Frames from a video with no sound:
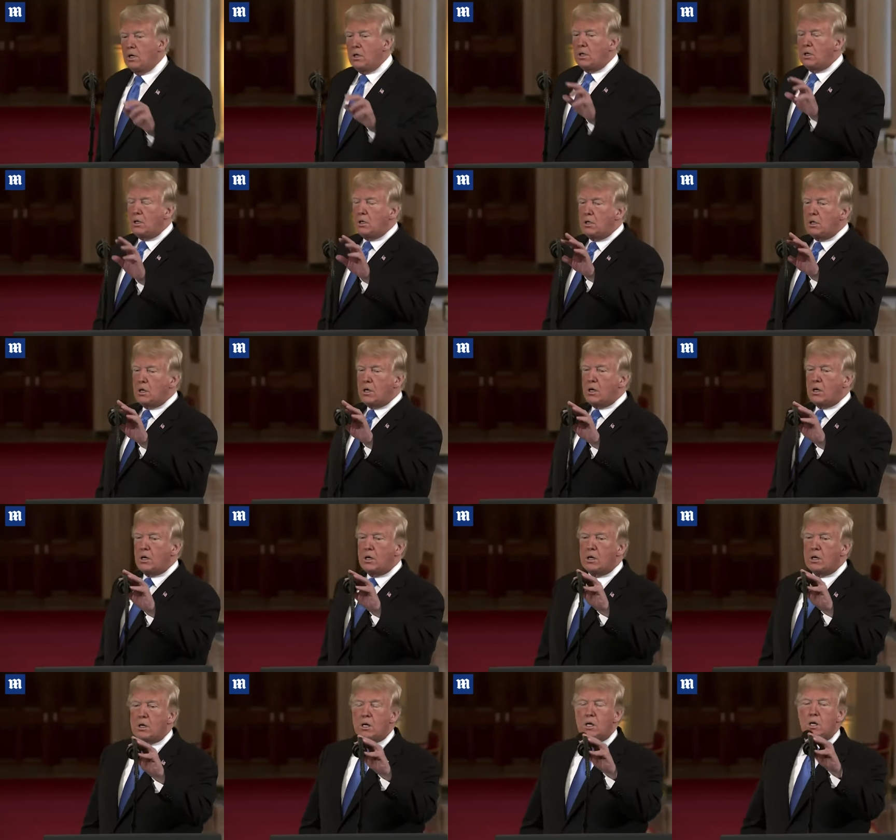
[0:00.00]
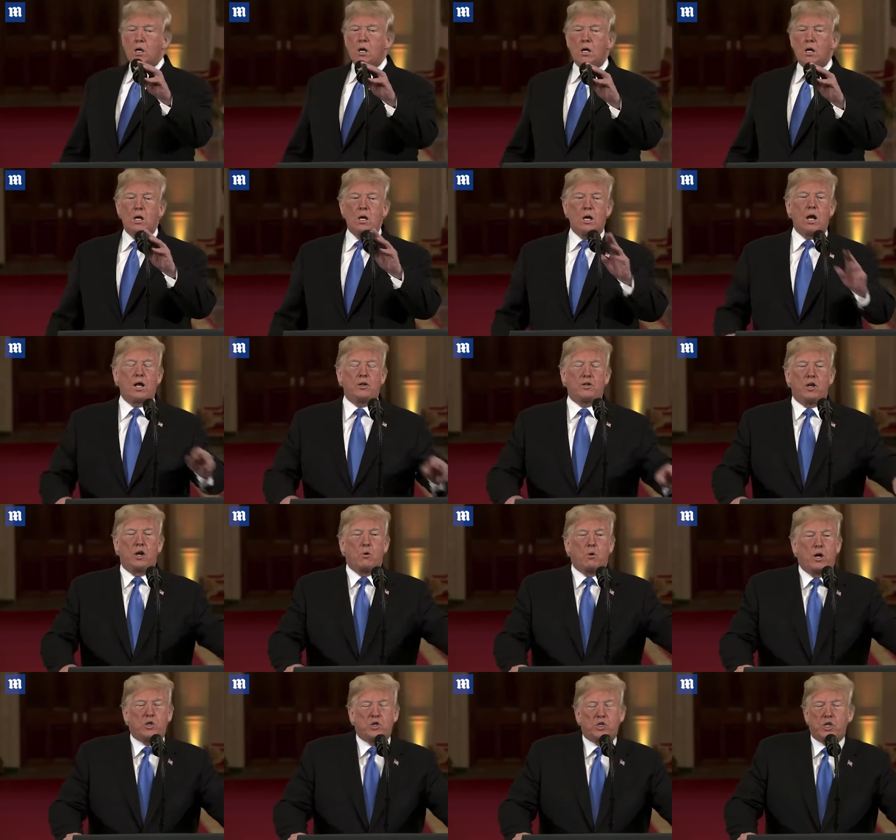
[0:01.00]
Mister President. I'll
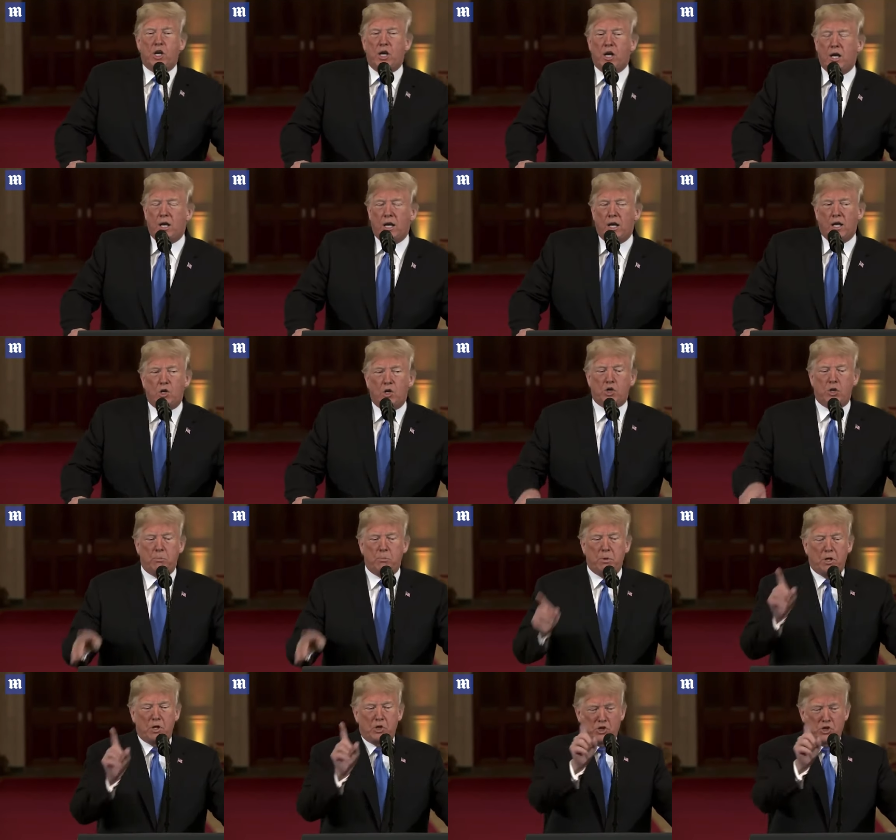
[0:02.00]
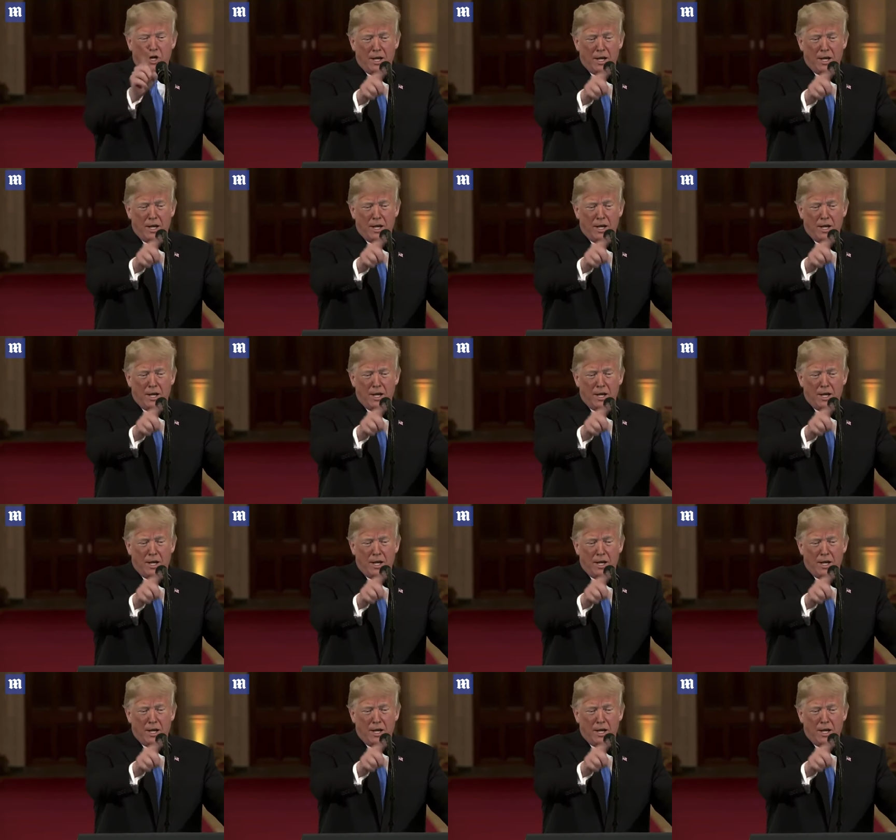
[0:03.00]
tell you what, C N N should be